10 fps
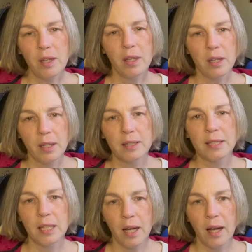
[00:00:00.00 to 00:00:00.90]
of the things
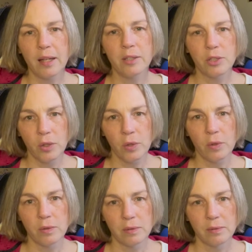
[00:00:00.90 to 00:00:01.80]
that I
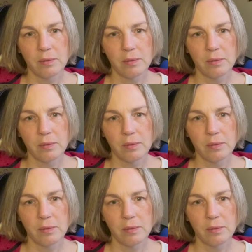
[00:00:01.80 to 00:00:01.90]
do